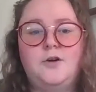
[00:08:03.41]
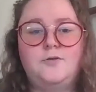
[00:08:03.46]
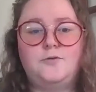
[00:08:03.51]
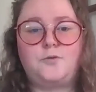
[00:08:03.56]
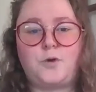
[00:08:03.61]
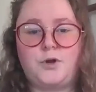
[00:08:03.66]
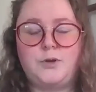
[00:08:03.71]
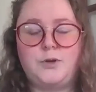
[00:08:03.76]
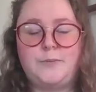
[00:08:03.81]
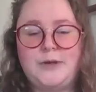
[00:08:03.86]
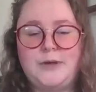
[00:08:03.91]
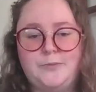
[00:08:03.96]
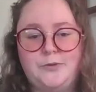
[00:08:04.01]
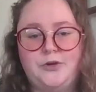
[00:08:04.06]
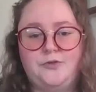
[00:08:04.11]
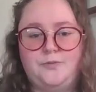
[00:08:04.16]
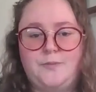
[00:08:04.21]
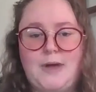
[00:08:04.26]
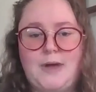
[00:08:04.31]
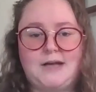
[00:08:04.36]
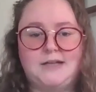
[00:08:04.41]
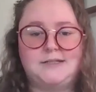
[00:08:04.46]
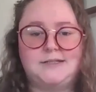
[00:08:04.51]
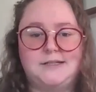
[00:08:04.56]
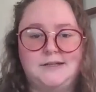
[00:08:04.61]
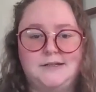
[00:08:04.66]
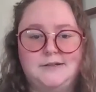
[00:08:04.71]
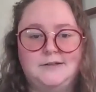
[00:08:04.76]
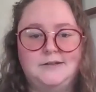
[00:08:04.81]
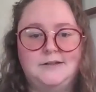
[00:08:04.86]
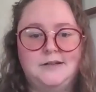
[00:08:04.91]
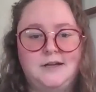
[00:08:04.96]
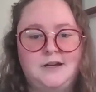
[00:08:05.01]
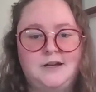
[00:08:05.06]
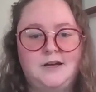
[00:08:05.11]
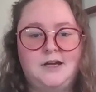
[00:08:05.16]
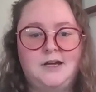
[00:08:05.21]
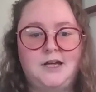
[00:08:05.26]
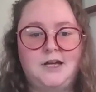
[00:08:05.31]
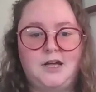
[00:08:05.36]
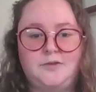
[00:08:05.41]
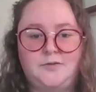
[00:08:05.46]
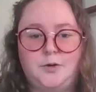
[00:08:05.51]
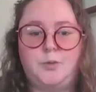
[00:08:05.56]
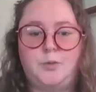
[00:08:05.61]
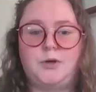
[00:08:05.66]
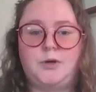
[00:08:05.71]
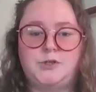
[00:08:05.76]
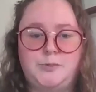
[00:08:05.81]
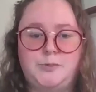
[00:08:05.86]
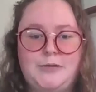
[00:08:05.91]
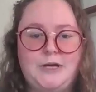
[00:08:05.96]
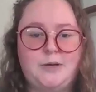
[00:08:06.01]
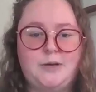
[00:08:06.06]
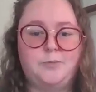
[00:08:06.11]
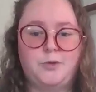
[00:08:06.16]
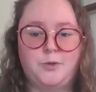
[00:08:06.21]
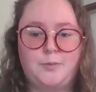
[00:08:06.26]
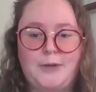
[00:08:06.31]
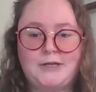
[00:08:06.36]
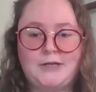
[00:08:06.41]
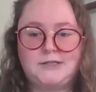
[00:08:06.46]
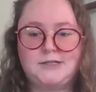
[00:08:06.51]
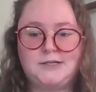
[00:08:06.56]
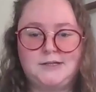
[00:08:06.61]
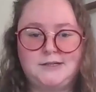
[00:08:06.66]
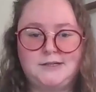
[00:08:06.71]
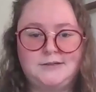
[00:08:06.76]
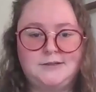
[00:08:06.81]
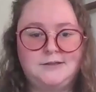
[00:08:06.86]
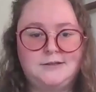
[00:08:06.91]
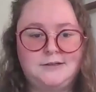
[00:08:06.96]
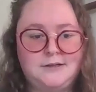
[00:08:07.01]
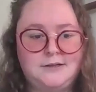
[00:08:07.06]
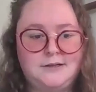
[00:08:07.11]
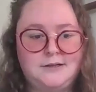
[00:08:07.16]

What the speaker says: for the people of Madison if it were to be implemented.